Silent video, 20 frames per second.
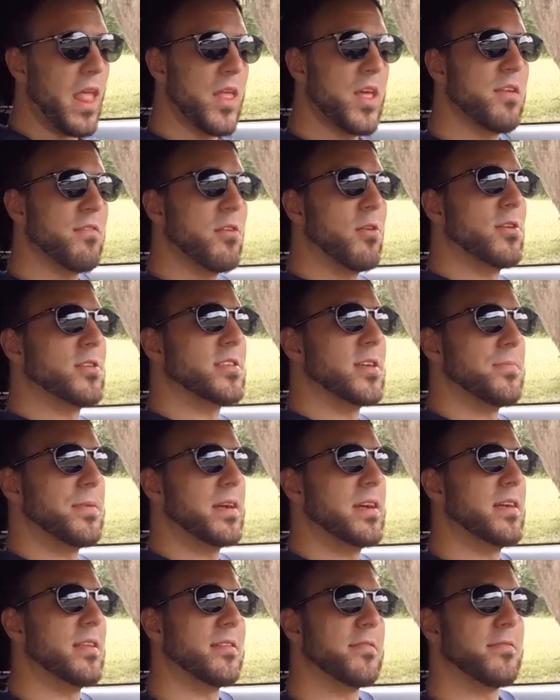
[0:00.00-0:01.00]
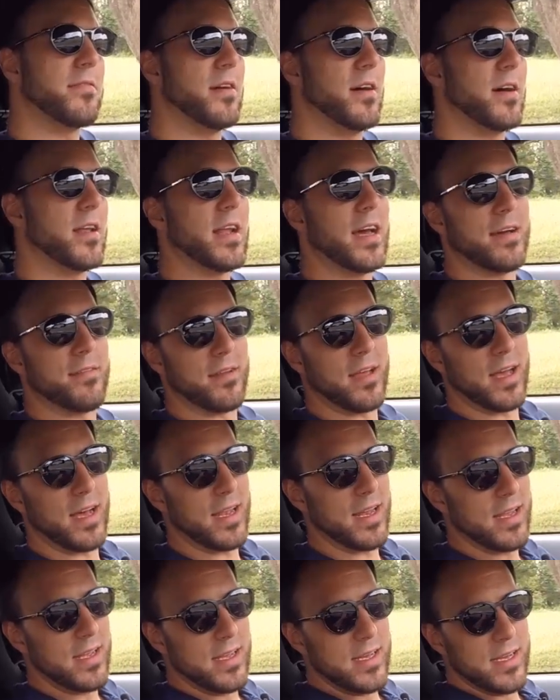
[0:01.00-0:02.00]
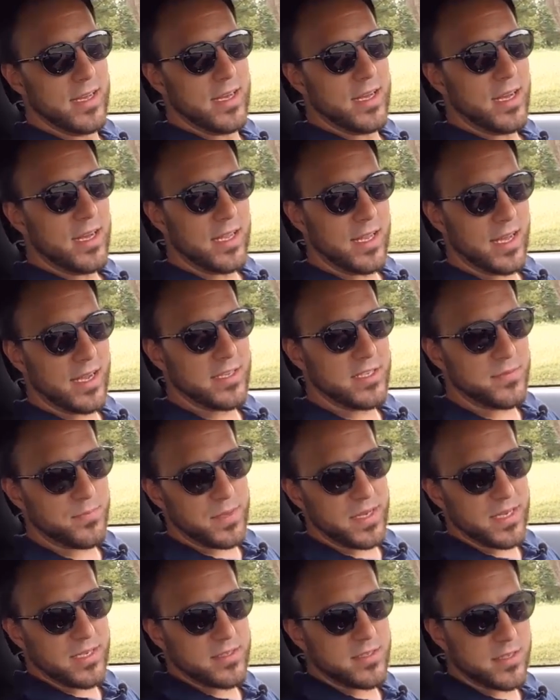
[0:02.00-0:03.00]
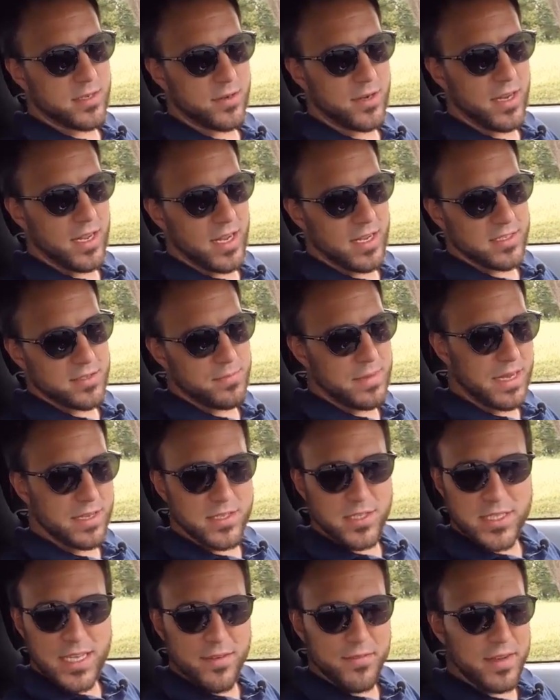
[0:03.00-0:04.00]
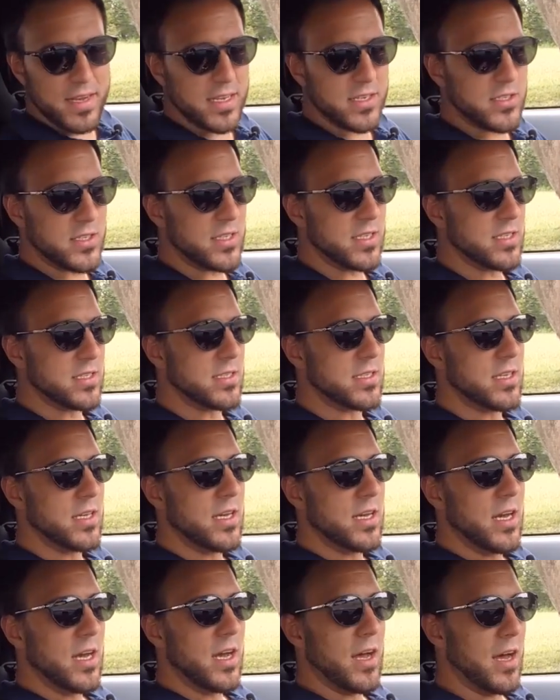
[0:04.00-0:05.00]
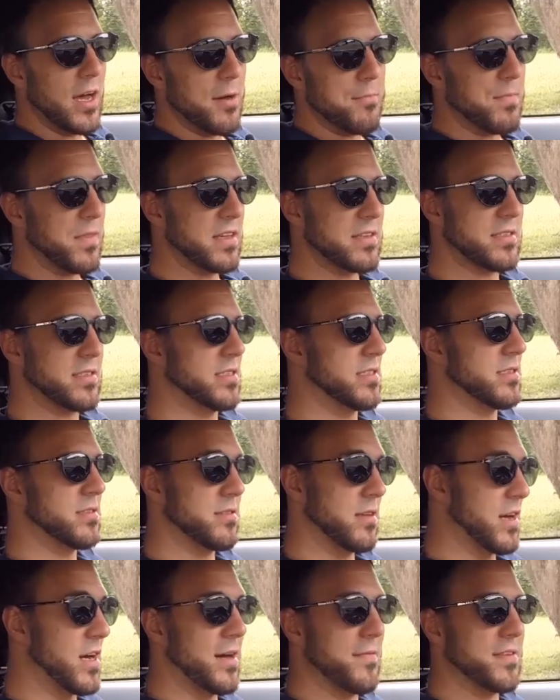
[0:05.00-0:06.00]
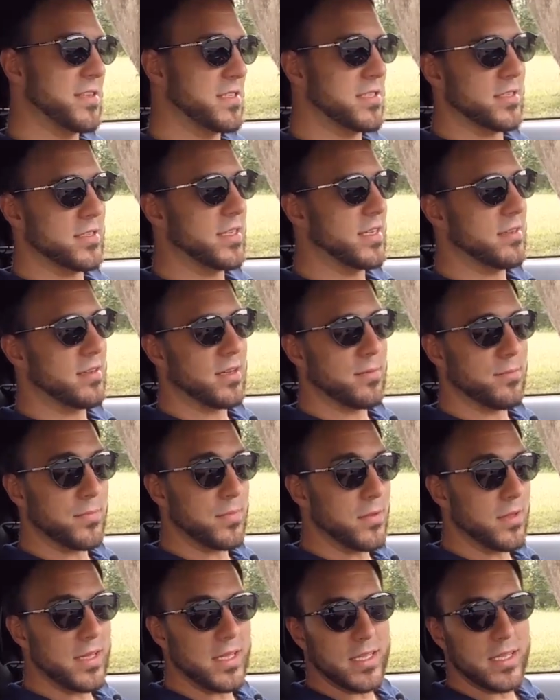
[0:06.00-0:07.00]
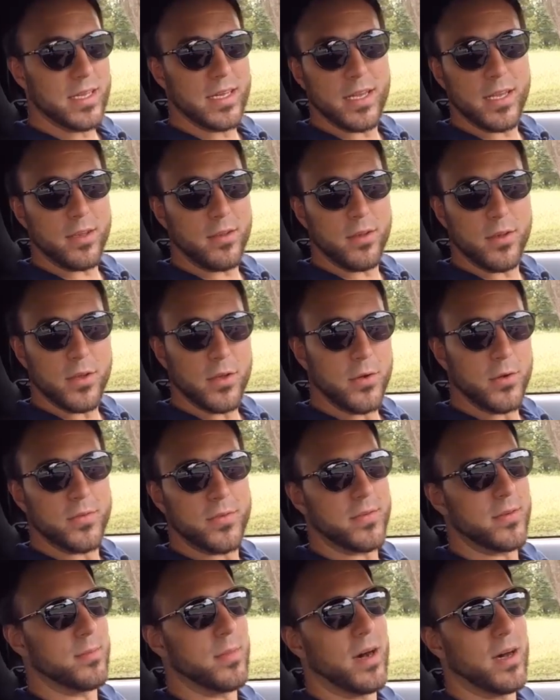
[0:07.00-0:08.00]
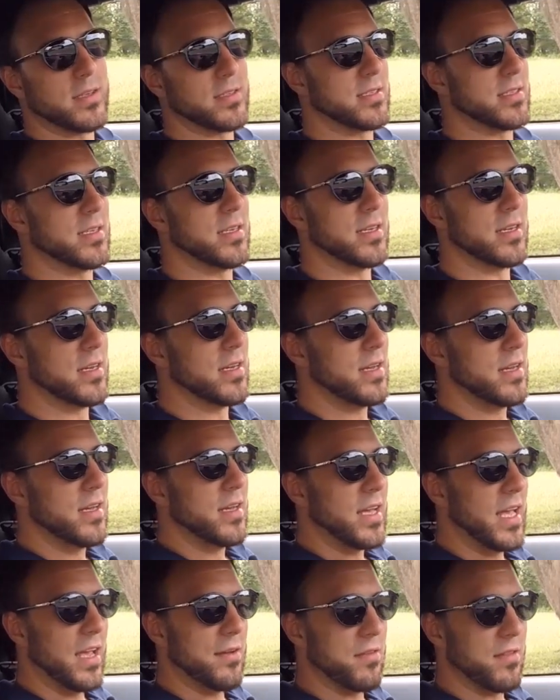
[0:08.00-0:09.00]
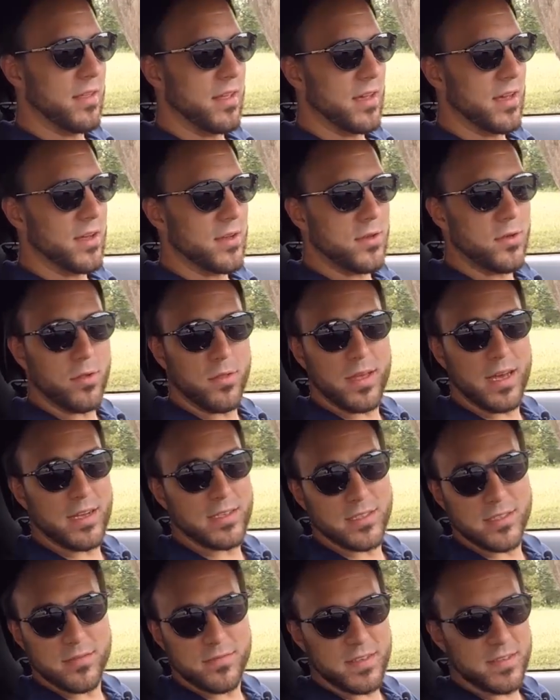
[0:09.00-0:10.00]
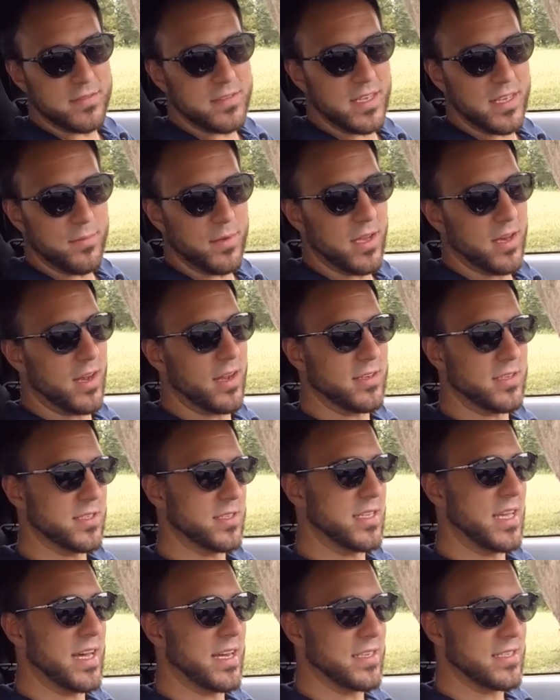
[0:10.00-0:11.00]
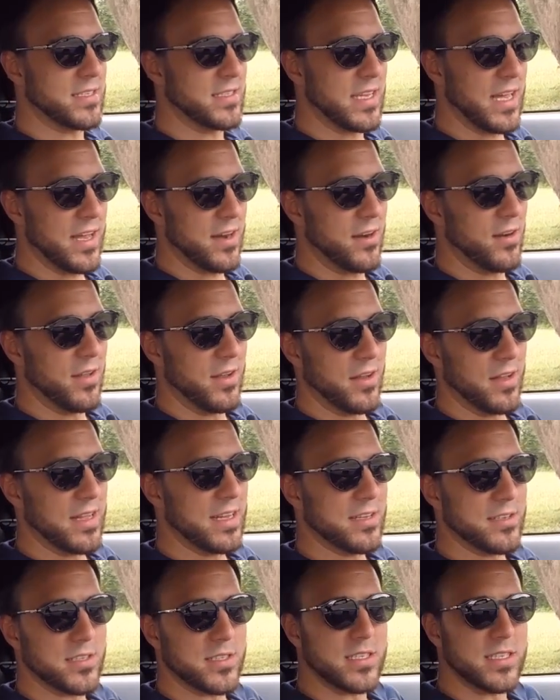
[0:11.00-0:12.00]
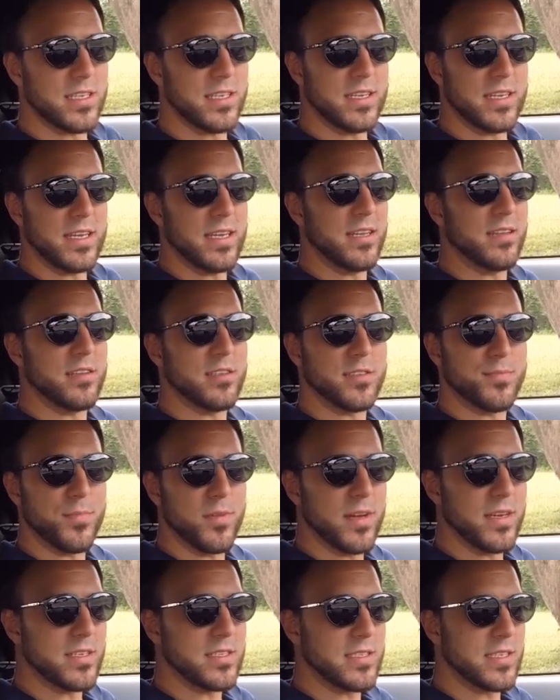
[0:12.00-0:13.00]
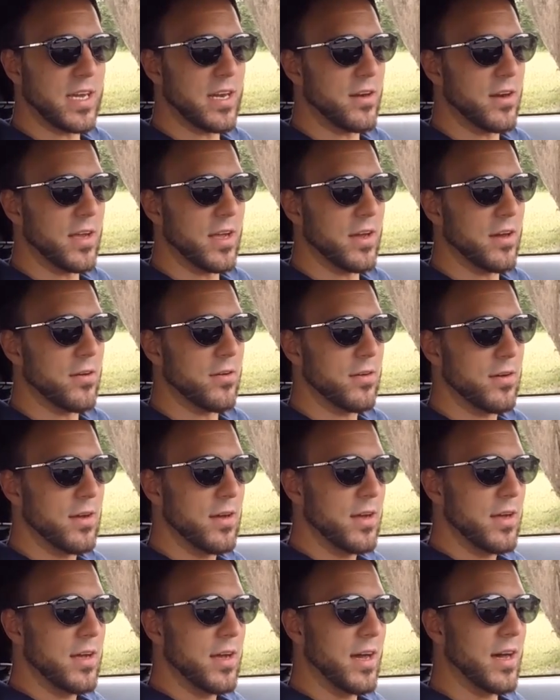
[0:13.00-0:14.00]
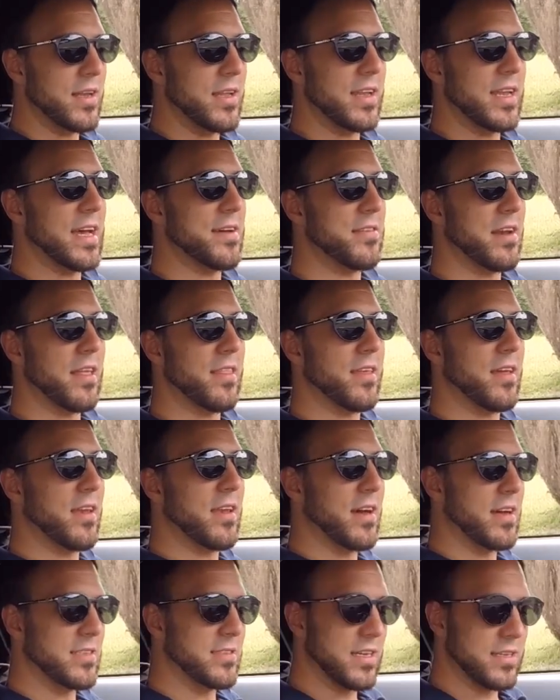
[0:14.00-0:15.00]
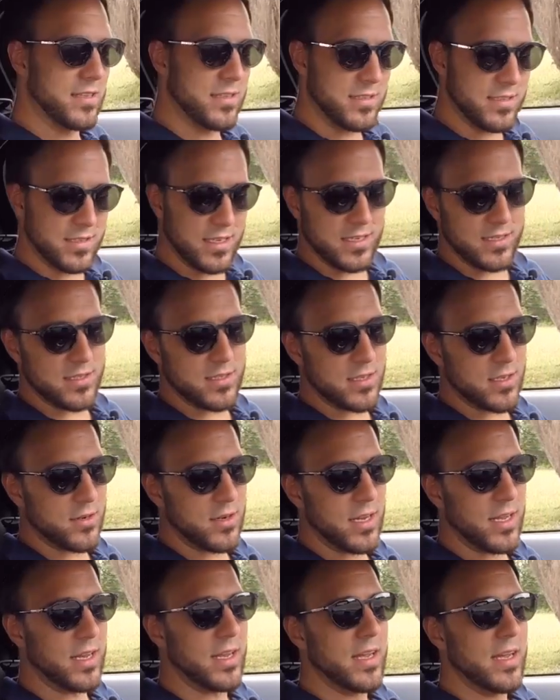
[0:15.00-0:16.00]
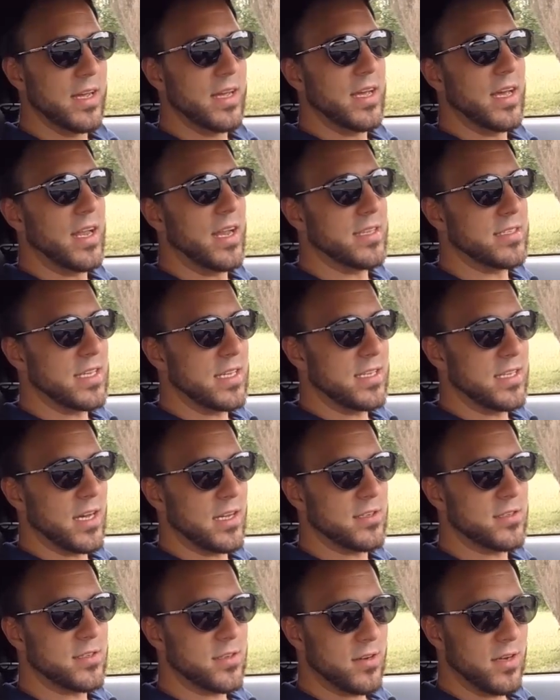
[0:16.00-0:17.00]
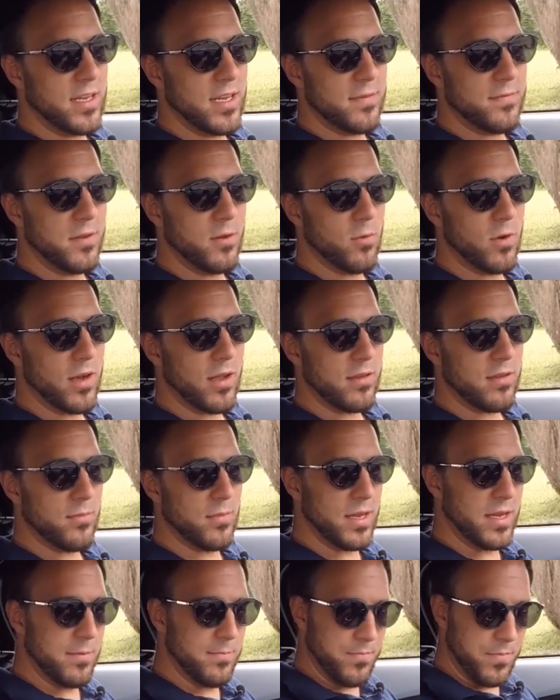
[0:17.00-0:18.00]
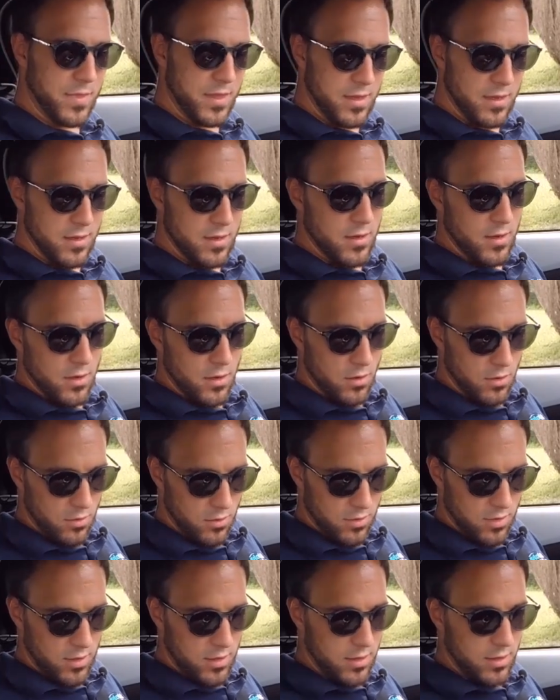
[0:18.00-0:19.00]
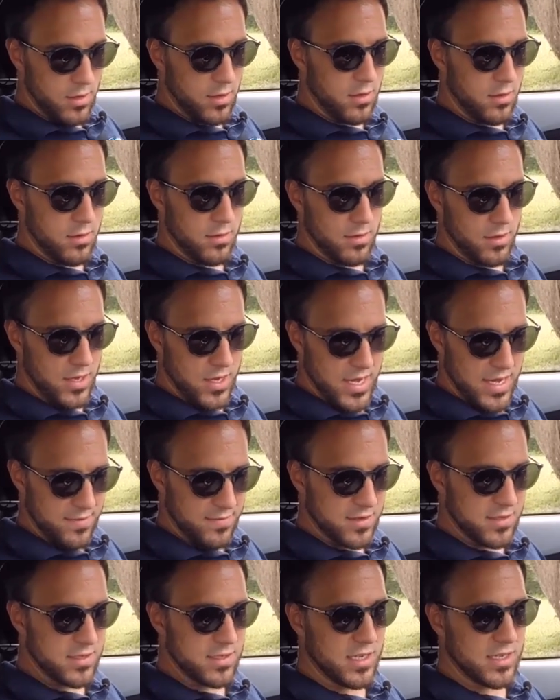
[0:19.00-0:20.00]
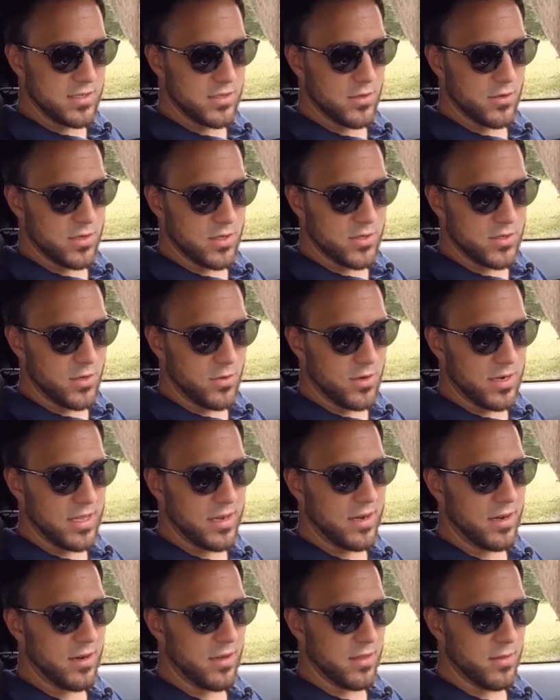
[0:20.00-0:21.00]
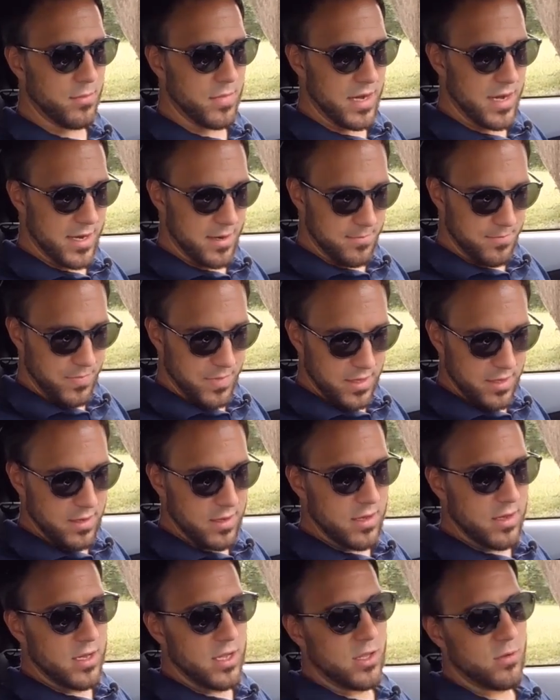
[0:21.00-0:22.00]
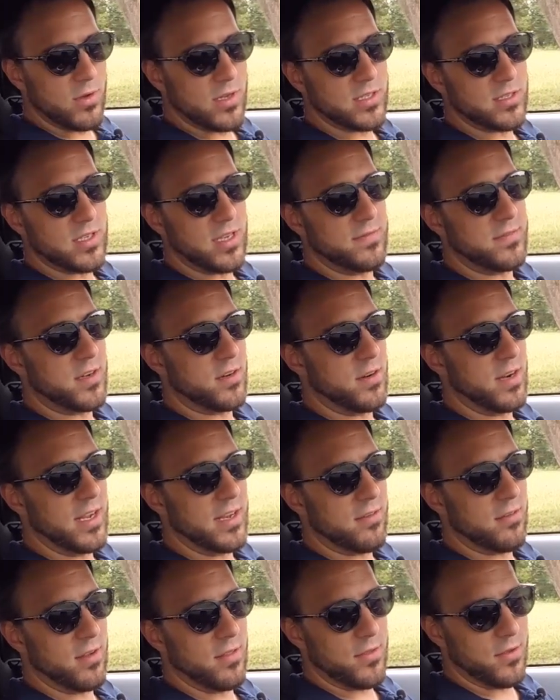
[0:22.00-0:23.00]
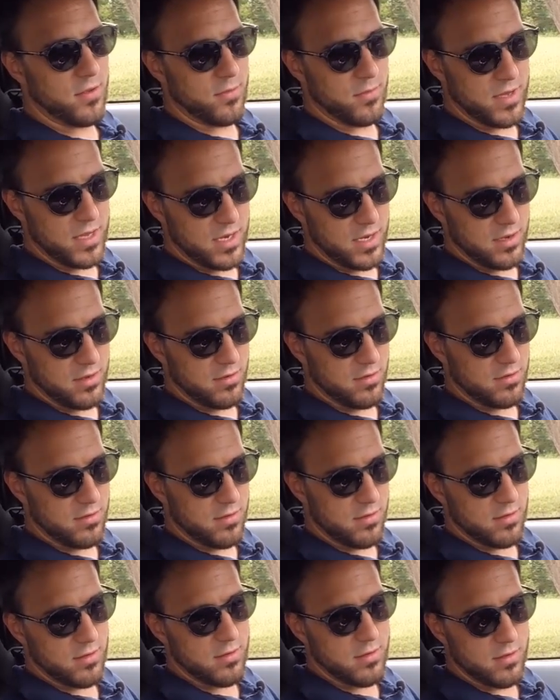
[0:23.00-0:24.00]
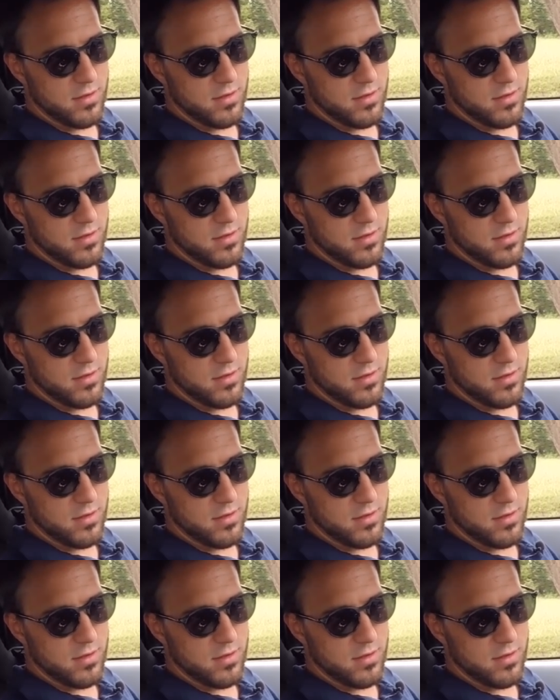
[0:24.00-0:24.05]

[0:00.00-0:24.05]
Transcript: And of course, up here in the front, I've got a nice big screen. It's about 7 inches. This is obviously completely new for Mazda. Even the 2015 Miata just had a standard little LCD display stereo. I didn't have anything nice like this nice screen. It is a touch screen if you want it to be. Or you have this nice little controller down here on the bottom. Twist left to right to run through the menus.